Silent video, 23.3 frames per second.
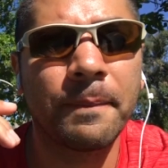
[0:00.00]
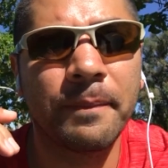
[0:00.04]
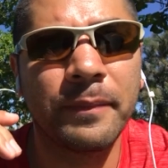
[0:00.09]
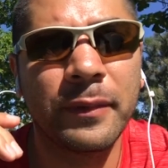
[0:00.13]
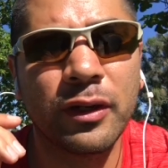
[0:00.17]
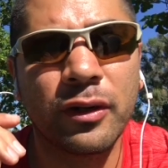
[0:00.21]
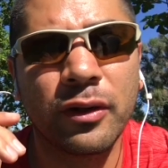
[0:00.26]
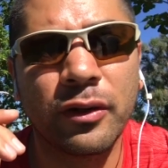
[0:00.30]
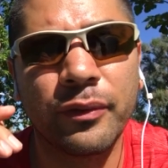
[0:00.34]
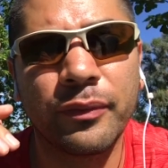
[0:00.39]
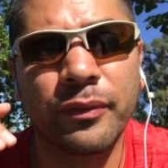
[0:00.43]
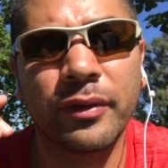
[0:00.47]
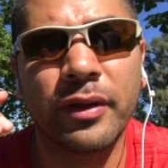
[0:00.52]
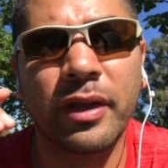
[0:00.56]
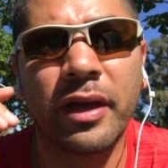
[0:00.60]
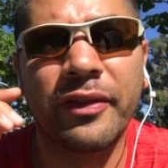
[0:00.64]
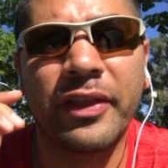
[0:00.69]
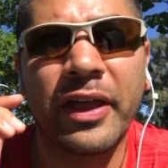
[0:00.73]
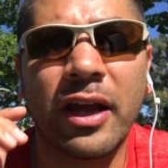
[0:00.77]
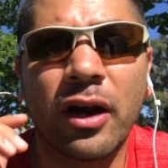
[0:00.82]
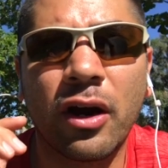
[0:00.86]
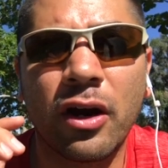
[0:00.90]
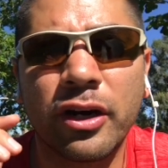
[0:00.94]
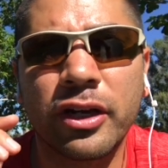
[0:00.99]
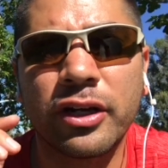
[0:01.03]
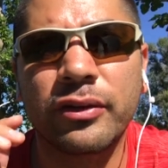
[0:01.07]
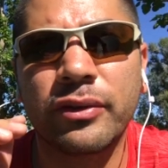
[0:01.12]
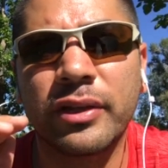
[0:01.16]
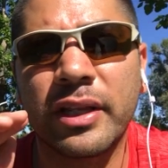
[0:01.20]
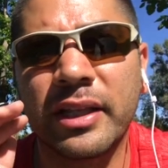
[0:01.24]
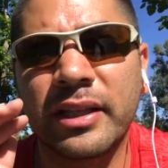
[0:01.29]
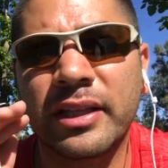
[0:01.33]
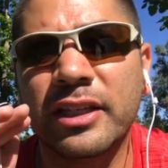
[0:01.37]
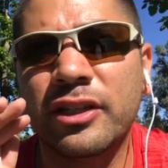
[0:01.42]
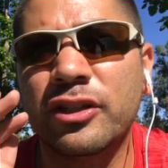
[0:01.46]
you know, they argue
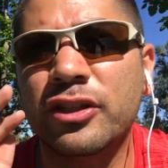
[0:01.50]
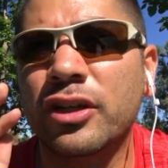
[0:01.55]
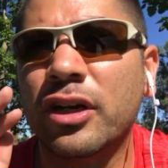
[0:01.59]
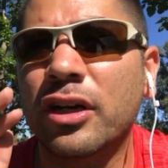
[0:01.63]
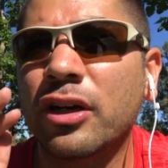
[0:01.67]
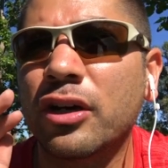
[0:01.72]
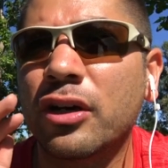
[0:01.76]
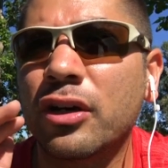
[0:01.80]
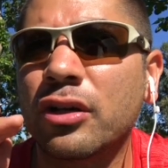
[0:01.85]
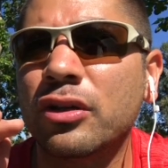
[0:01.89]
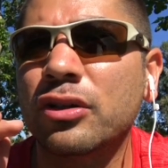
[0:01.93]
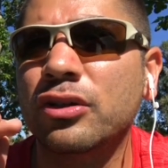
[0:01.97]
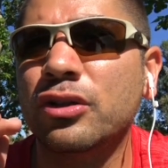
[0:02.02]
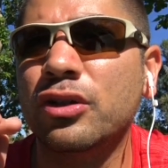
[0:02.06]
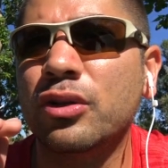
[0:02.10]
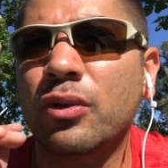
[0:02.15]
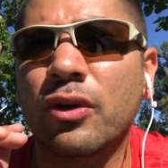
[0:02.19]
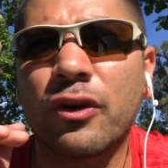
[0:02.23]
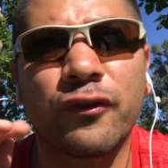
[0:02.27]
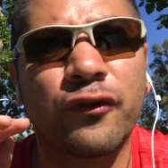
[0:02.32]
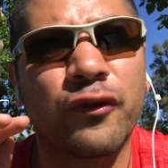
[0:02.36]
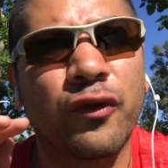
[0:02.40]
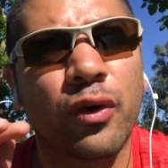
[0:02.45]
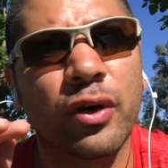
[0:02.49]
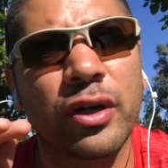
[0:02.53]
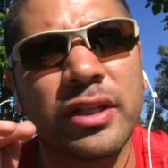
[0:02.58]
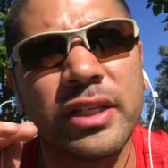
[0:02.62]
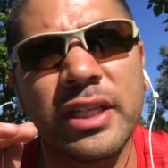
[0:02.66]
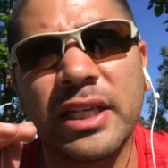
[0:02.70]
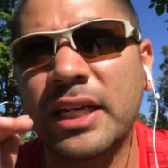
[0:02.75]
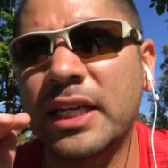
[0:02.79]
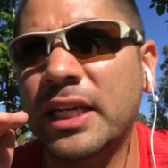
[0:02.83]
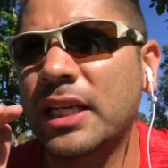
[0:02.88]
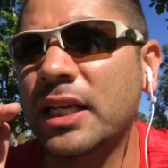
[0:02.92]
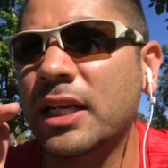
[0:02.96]
that these young girls who are
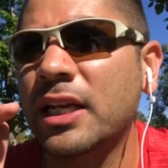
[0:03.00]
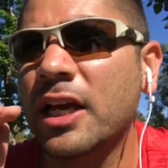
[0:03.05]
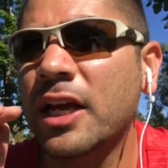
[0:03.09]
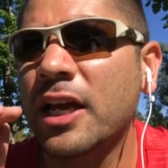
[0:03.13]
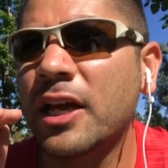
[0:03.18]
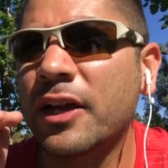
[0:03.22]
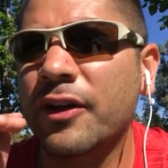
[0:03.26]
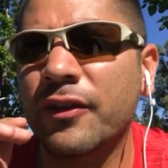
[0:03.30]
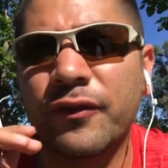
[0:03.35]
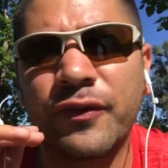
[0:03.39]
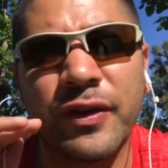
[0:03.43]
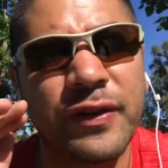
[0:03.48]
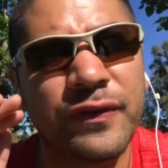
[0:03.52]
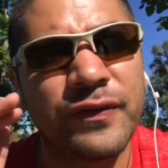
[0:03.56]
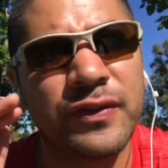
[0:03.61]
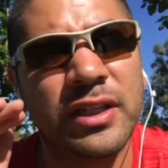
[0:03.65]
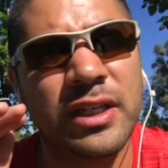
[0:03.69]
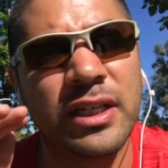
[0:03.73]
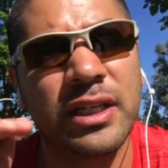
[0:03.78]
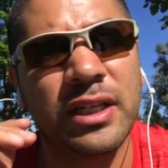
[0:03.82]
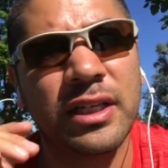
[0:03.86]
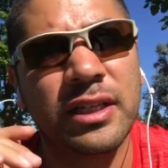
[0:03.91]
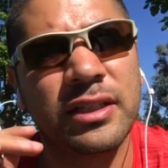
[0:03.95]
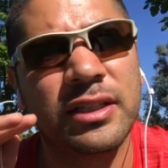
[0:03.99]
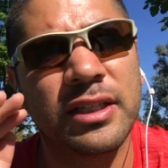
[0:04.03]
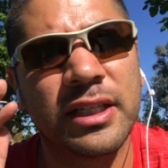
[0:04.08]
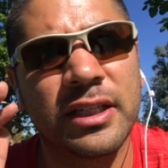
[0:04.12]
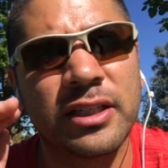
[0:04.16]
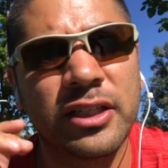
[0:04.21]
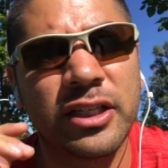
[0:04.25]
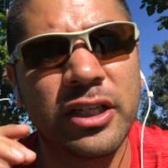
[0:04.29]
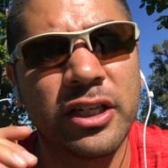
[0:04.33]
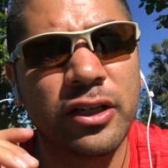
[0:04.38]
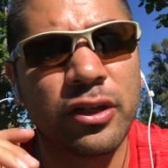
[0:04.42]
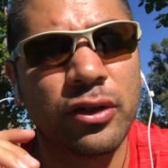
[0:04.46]
14, 15,
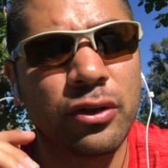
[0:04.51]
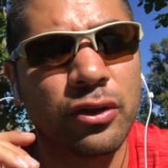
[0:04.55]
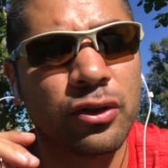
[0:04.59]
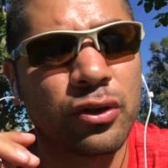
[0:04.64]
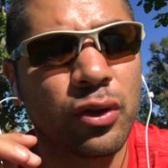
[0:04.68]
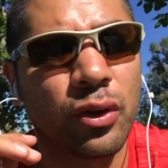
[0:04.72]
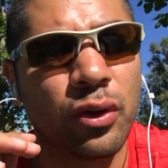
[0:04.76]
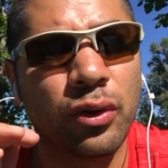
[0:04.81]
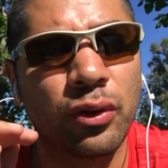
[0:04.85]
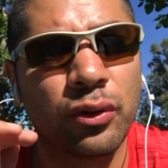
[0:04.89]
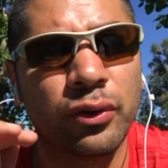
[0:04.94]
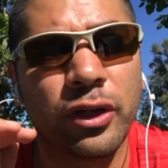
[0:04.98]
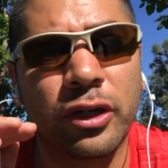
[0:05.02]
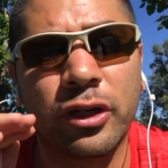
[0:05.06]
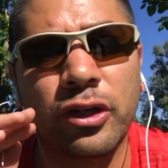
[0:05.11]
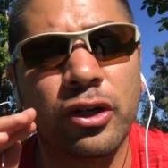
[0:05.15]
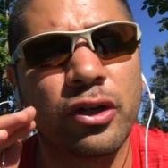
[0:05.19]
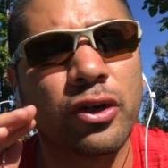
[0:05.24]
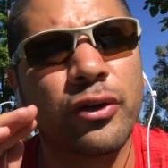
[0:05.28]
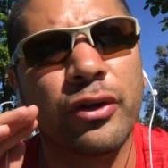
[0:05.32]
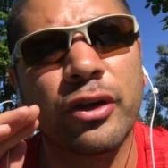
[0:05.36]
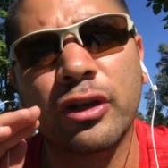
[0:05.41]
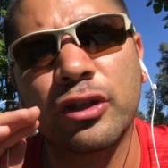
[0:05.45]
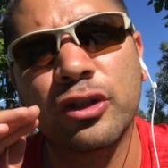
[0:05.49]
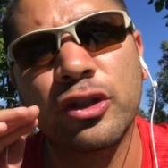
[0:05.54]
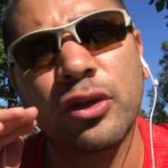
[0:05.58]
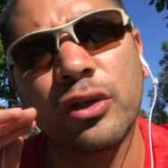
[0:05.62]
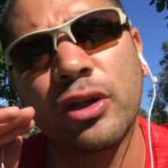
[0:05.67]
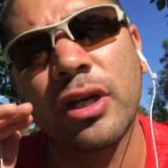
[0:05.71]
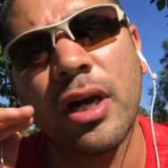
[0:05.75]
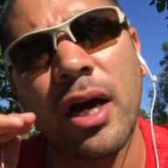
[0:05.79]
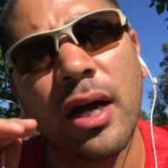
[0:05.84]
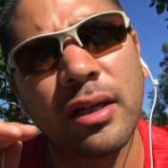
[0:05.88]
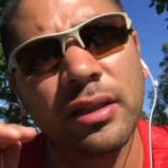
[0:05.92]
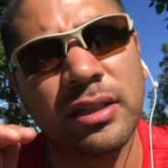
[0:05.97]
16 years old, you know, they're too
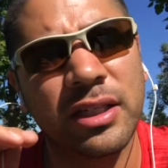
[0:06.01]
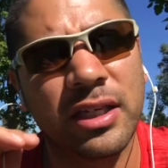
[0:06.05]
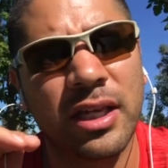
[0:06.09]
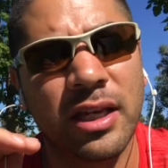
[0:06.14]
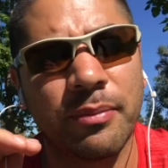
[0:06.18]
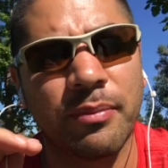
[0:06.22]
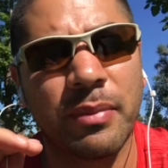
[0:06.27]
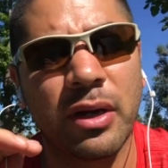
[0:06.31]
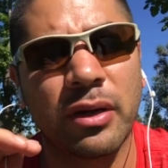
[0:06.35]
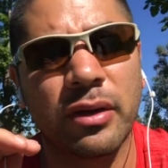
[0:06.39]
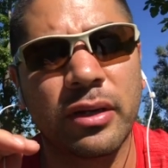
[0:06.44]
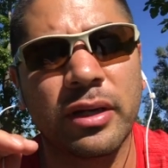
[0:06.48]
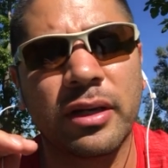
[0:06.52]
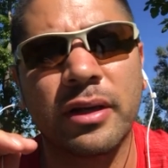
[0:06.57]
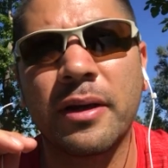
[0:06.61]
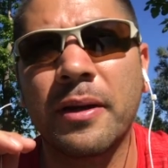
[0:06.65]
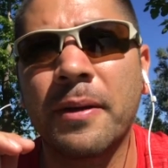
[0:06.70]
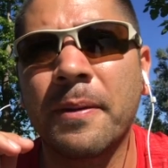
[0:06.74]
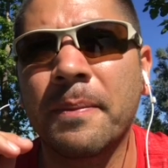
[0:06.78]
young to get married.